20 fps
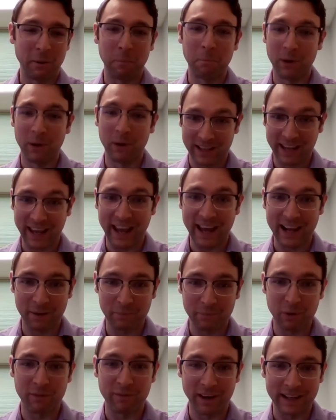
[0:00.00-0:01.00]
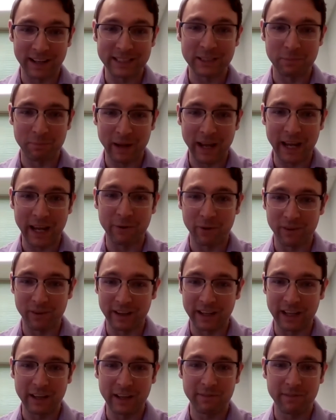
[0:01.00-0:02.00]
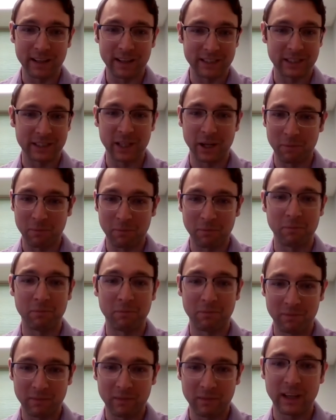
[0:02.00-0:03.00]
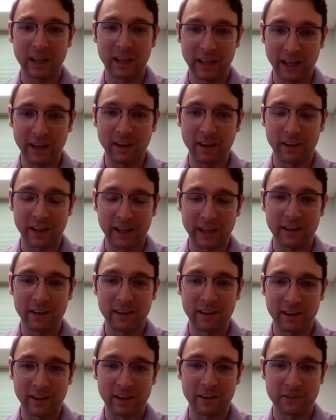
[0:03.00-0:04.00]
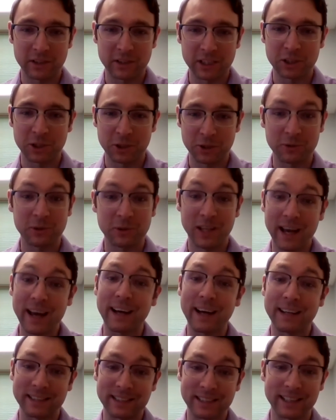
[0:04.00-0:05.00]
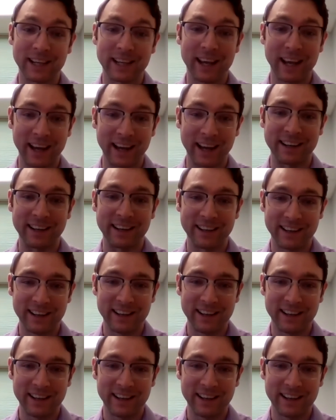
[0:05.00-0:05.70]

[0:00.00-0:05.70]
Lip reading: But can it provide some pain relief and some healing of tissues? Yes, it can.